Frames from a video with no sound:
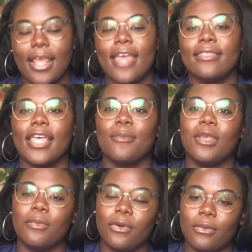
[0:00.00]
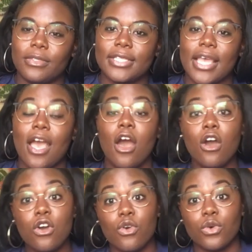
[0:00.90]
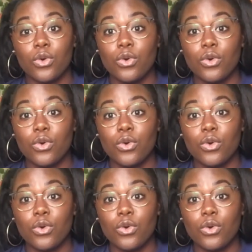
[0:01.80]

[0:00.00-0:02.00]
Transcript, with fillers: And then people will say, oh,